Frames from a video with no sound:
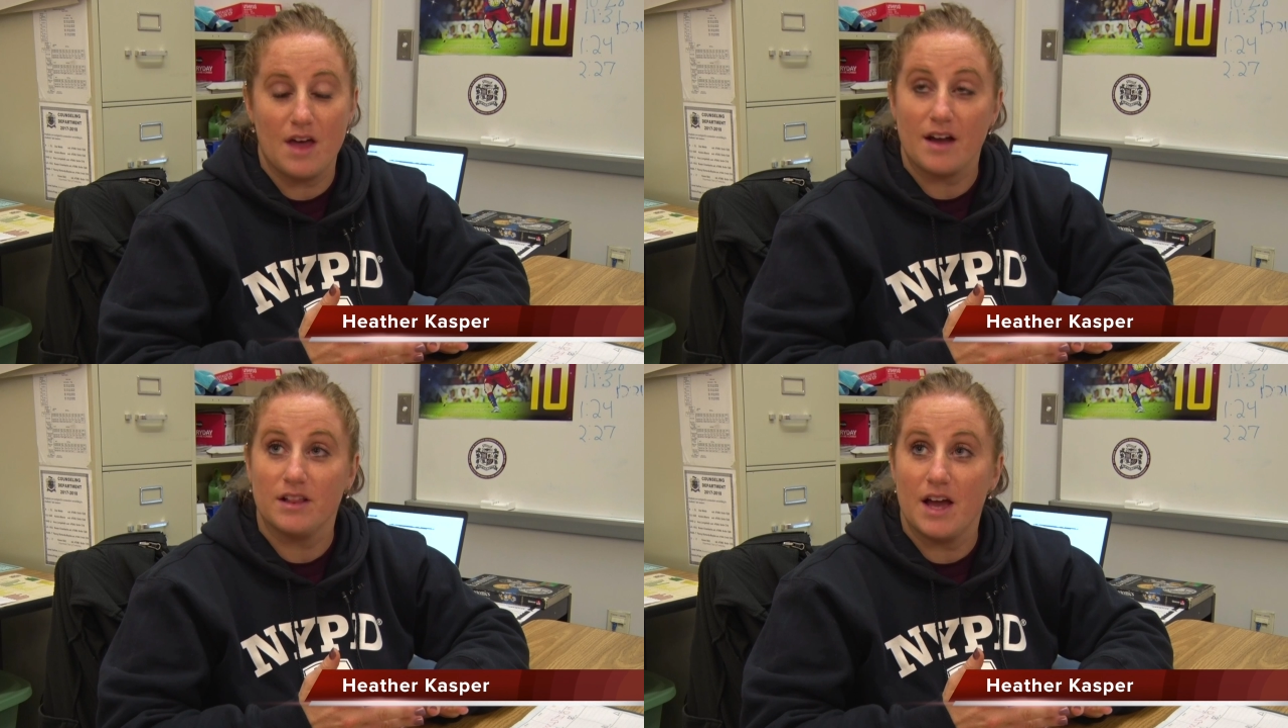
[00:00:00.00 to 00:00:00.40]

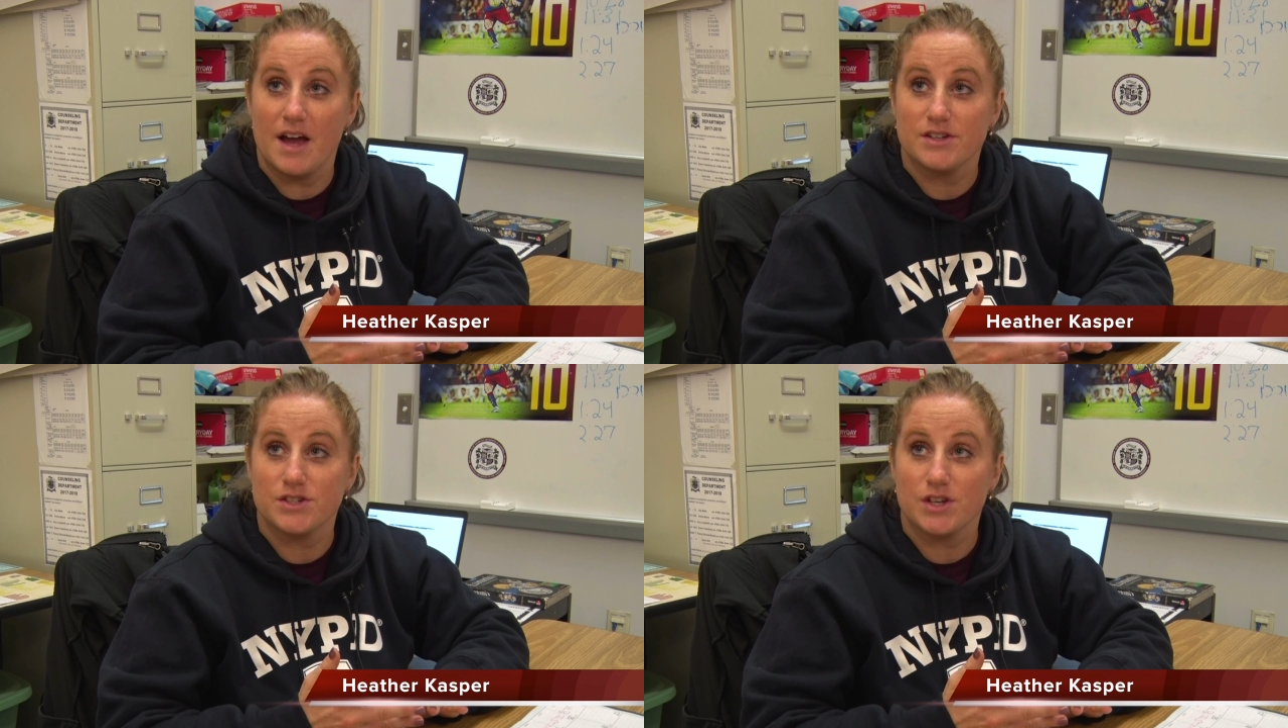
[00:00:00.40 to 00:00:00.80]
that
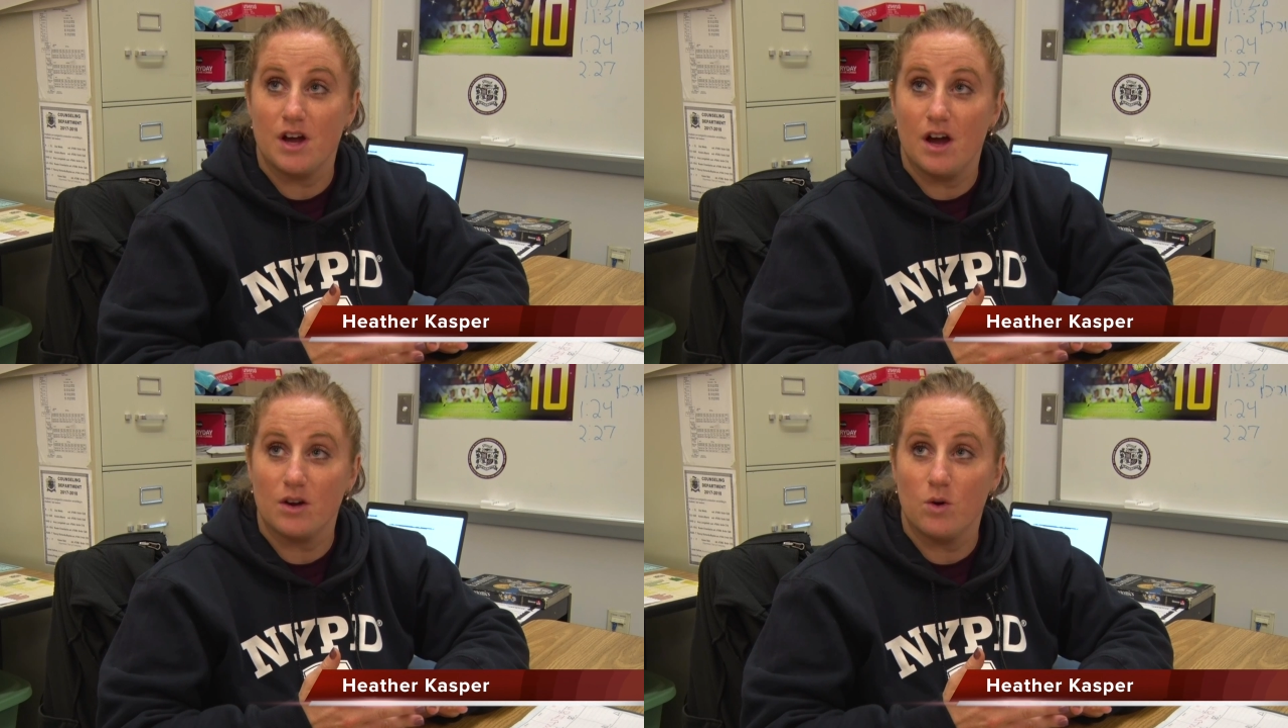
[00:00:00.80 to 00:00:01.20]
class
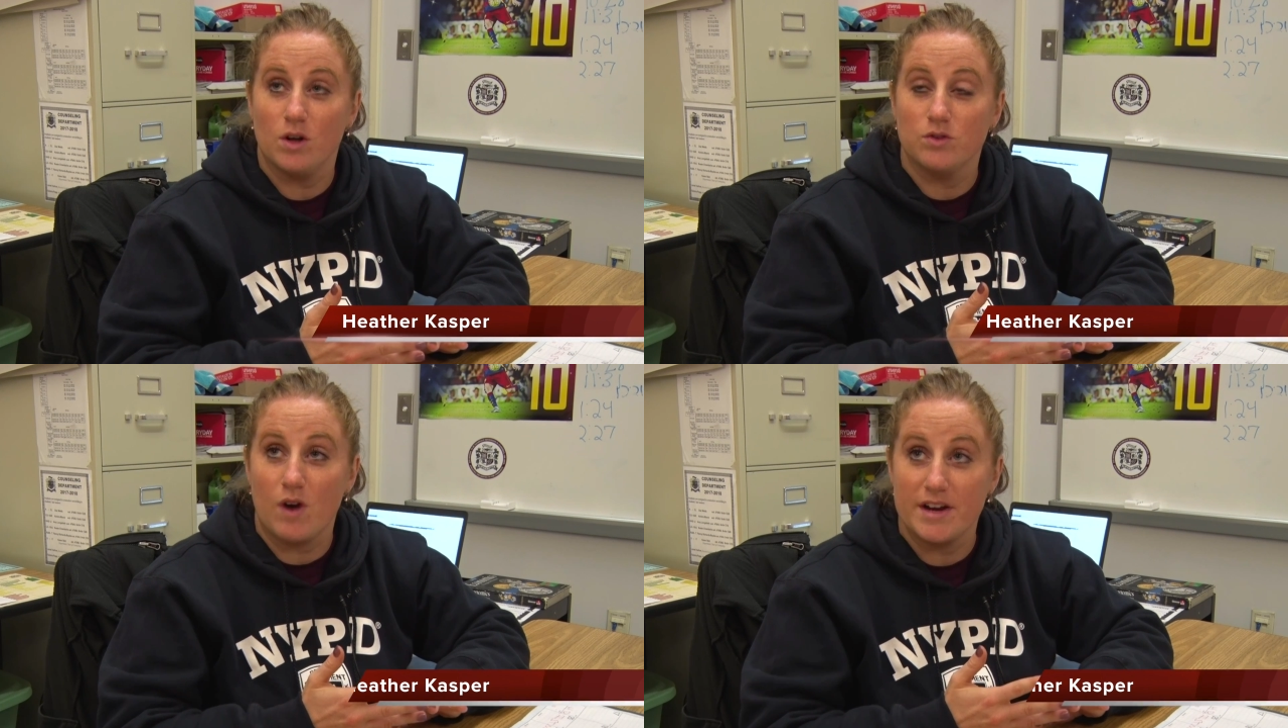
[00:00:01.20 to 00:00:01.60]

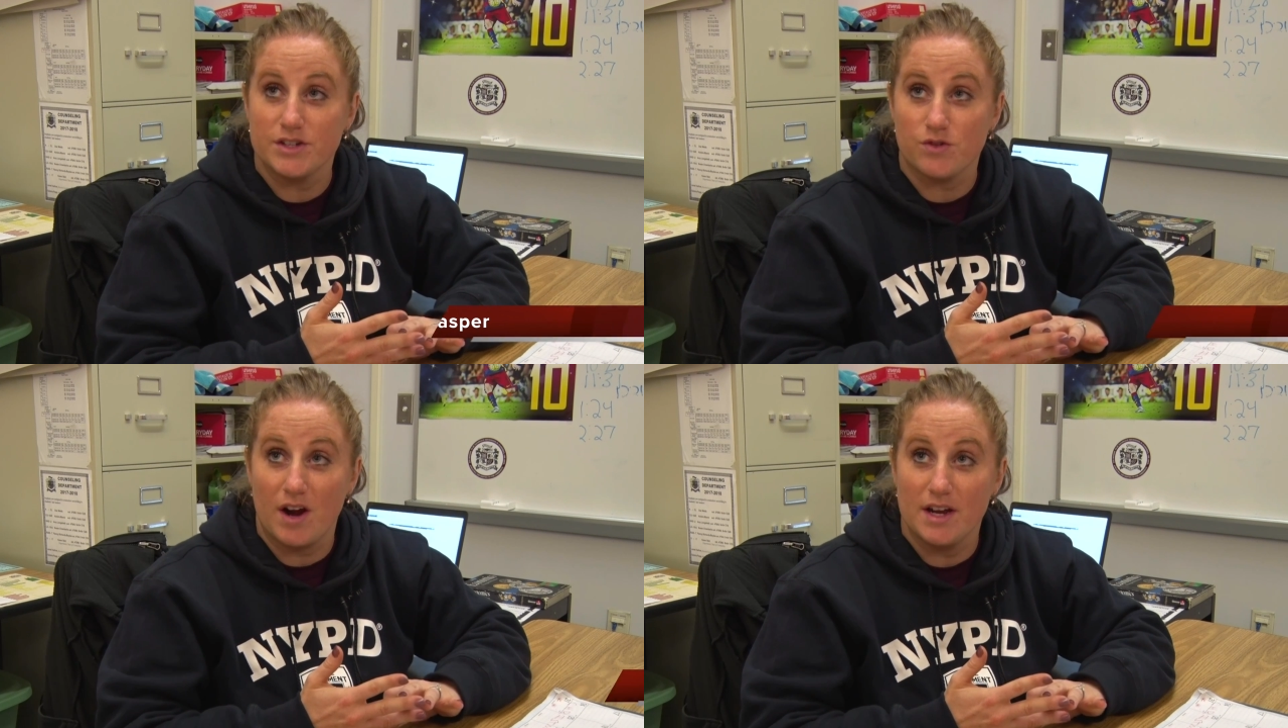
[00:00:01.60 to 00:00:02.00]
called Right
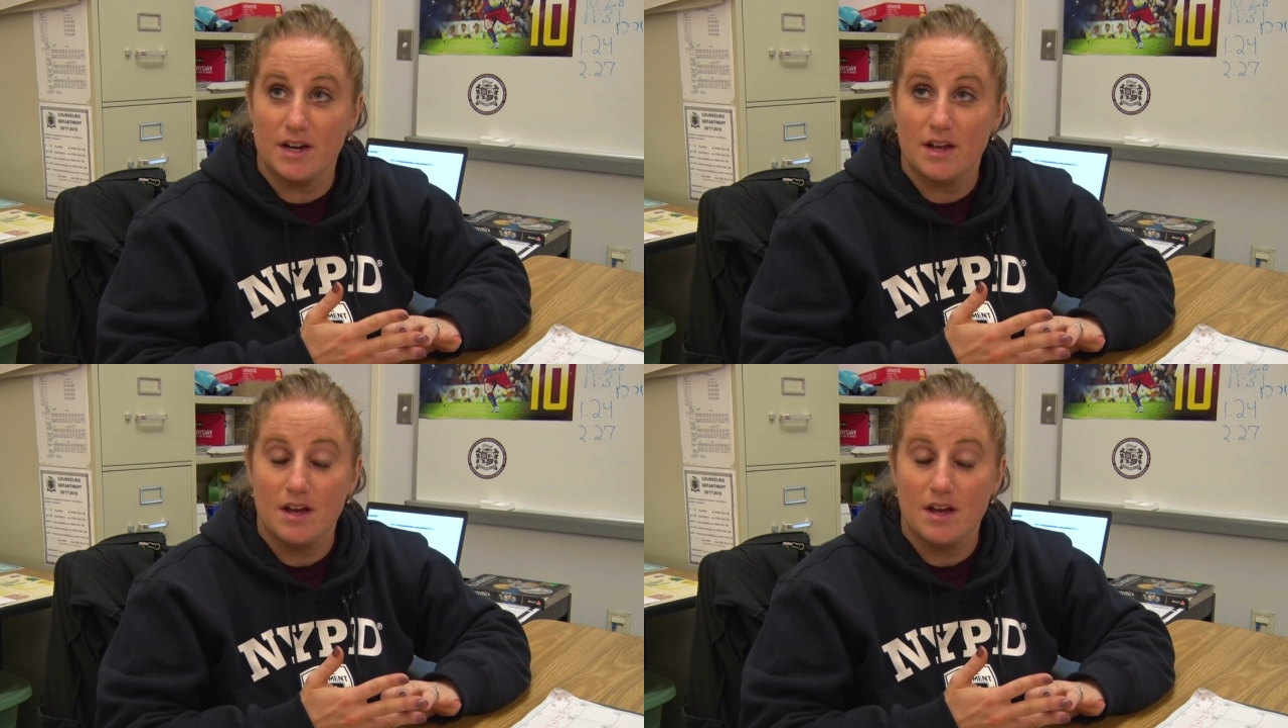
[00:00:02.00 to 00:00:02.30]
is Right.